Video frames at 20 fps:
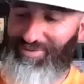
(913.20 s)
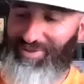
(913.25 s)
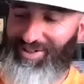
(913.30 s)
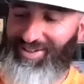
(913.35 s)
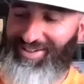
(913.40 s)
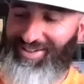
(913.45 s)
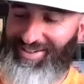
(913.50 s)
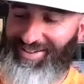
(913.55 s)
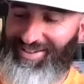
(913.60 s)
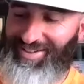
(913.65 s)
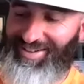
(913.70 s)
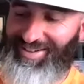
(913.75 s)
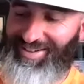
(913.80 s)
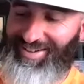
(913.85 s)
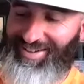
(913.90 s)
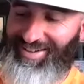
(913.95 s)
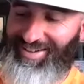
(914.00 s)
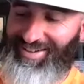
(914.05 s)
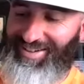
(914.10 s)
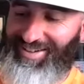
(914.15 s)
man.
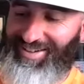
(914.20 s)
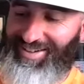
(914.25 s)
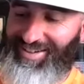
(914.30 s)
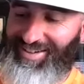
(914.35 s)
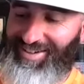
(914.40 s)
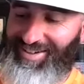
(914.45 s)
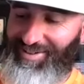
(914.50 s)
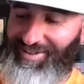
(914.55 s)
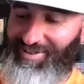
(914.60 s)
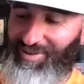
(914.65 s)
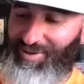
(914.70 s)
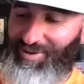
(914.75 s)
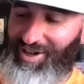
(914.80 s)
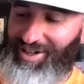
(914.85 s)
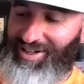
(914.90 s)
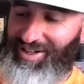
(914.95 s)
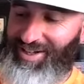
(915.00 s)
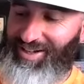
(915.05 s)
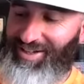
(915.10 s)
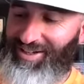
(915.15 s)
I'm going to
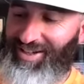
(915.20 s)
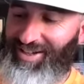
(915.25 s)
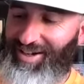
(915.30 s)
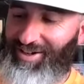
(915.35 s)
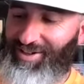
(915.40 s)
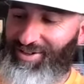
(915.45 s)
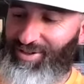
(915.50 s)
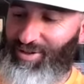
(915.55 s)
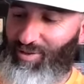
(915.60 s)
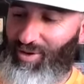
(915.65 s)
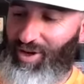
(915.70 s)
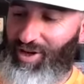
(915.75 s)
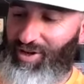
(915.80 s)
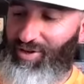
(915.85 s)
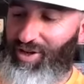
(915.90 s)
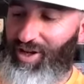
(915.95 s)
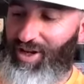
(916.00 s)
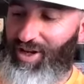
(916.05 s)
write that down. It's a writer